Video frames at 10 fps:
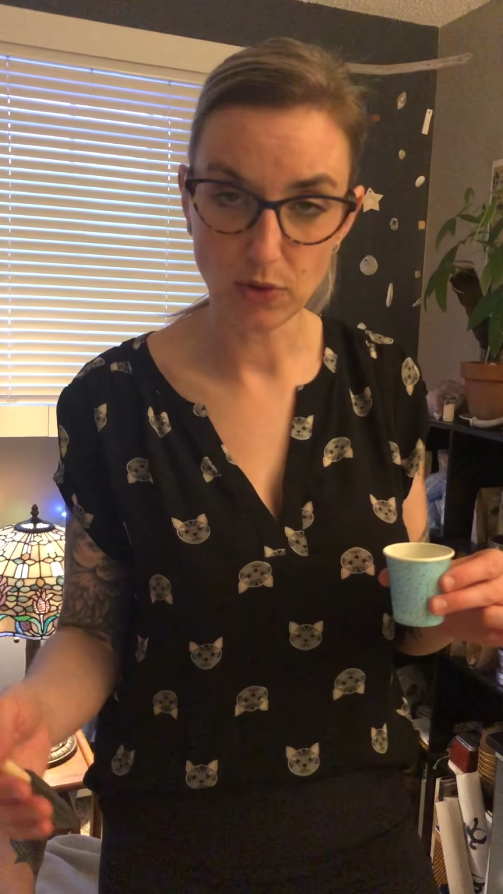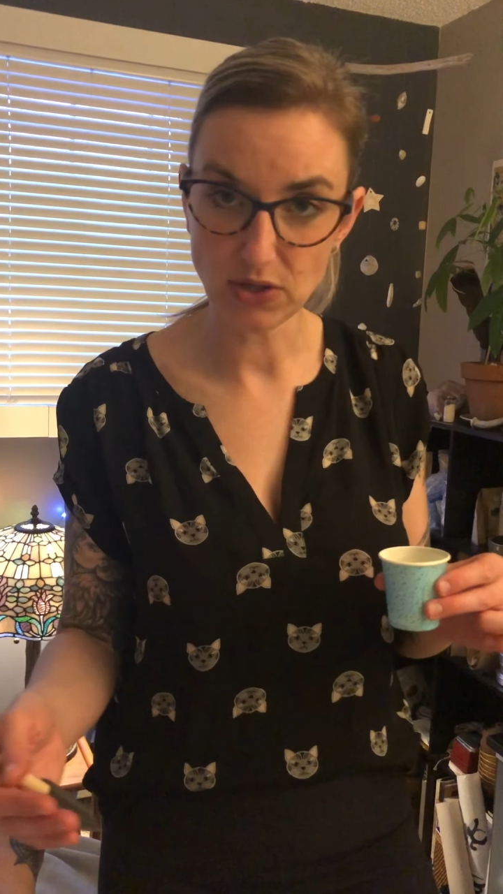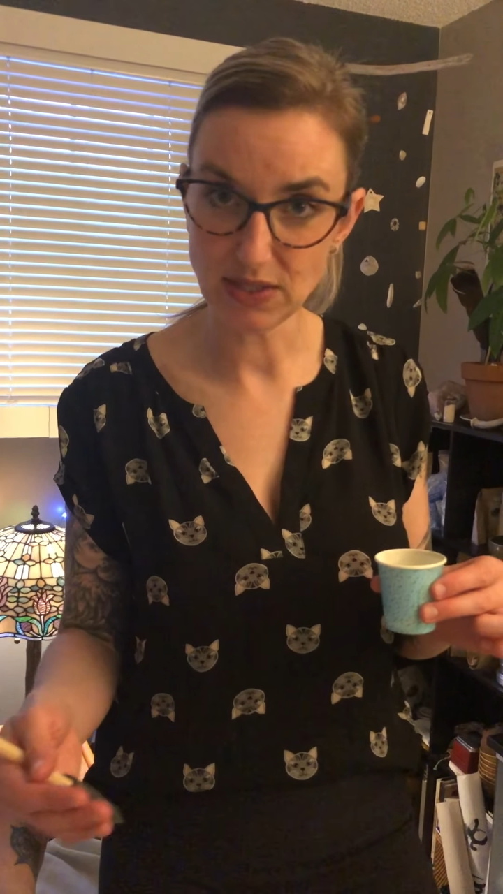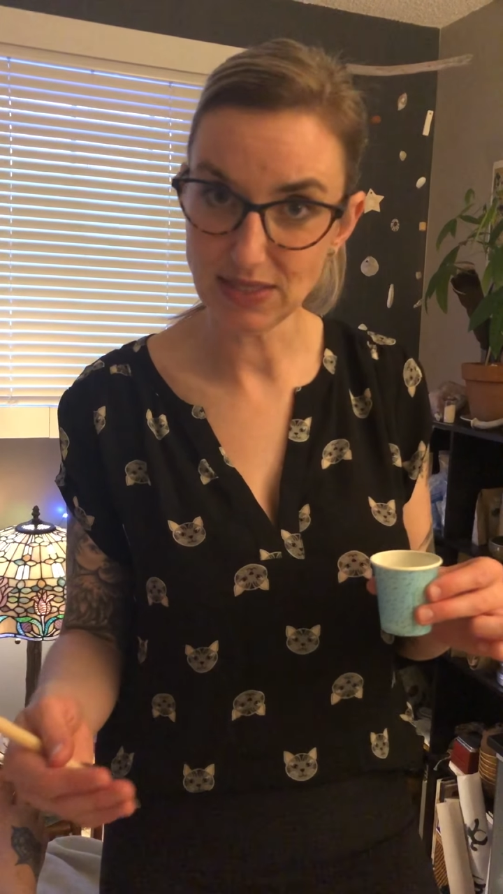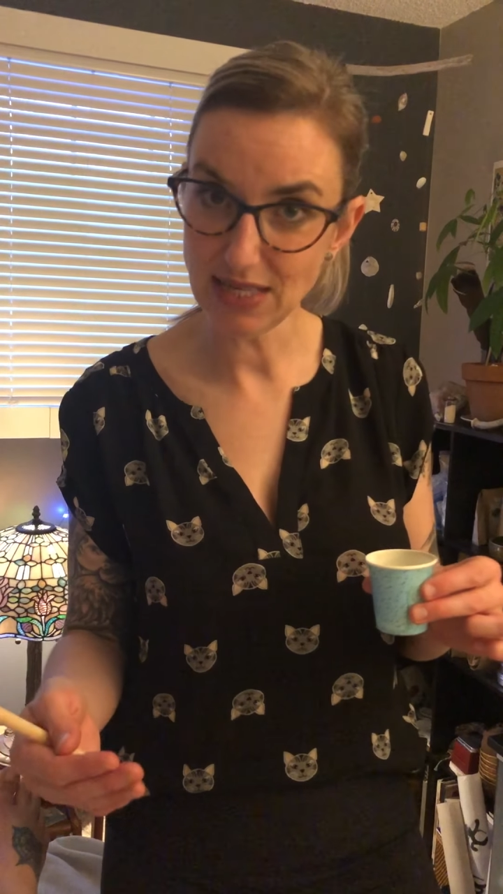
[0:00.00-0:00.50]
more
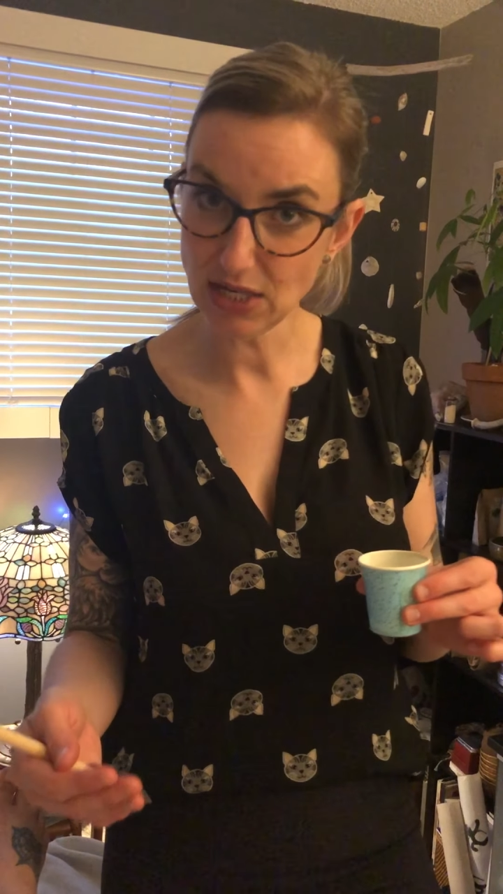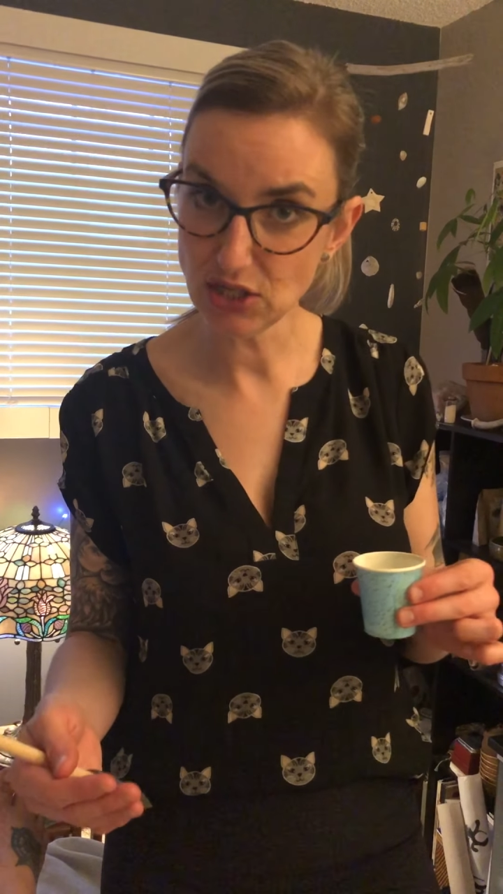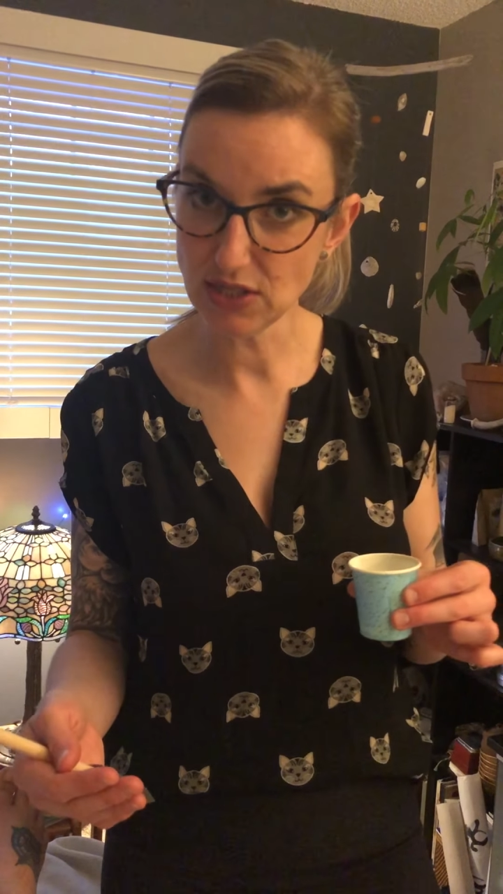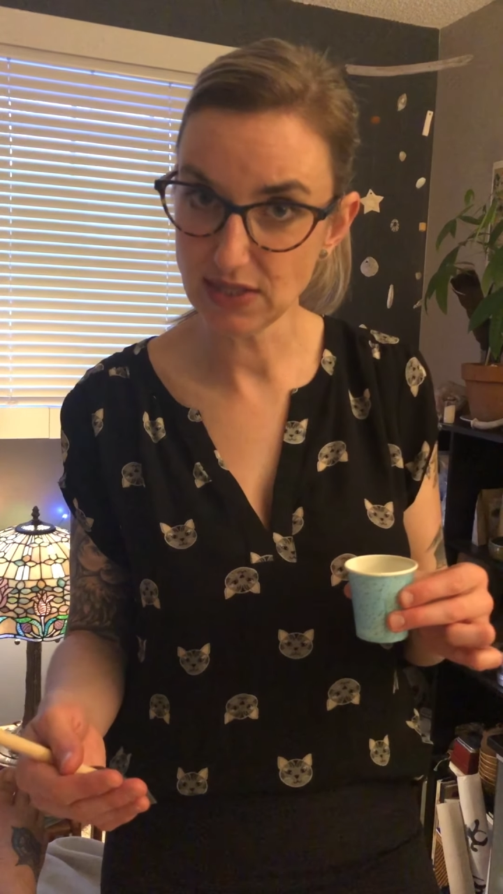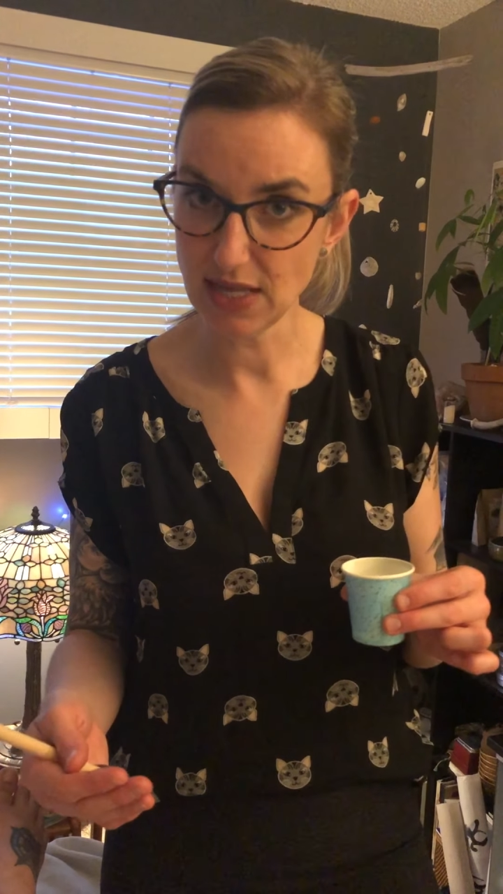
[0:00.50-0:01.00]

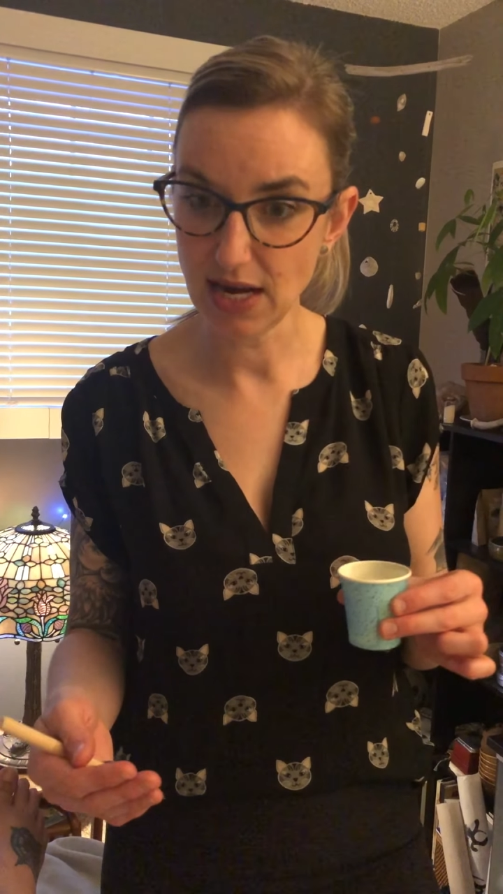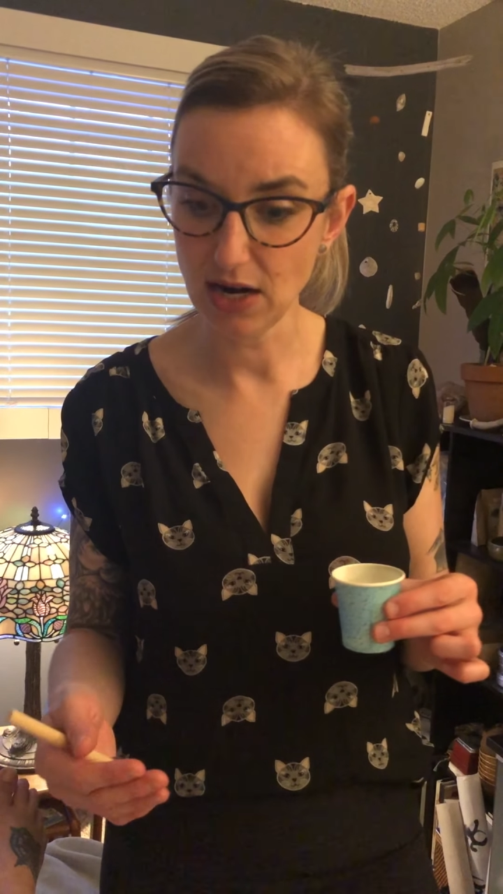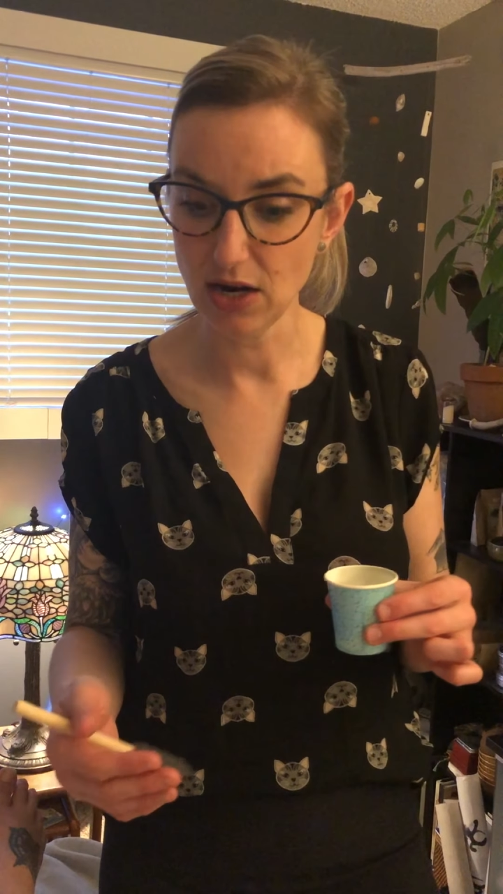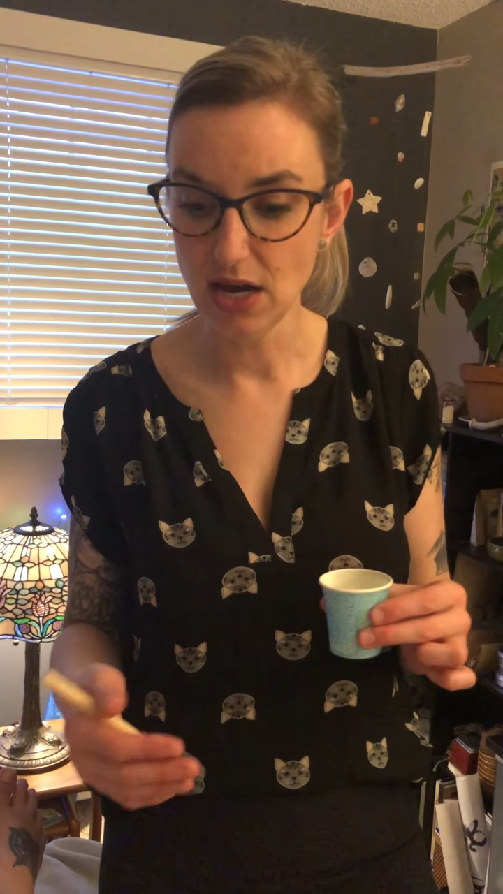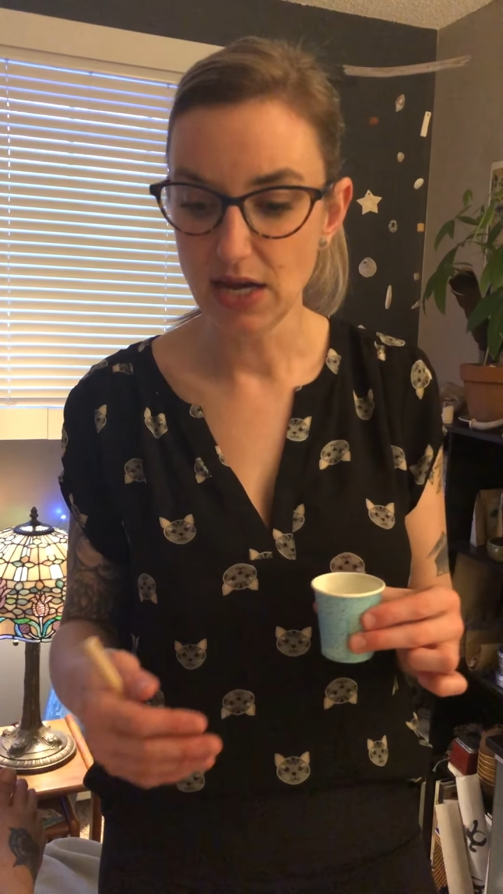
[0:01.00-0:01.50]
sensations
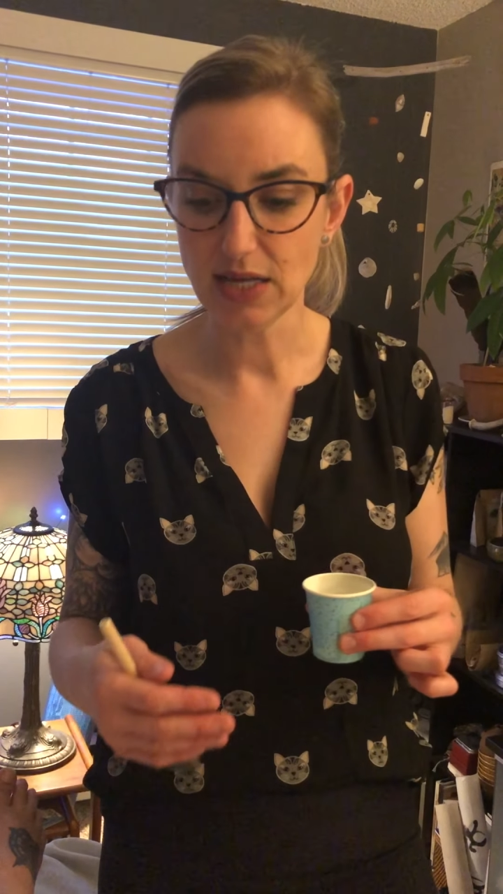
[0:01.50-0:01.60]
there.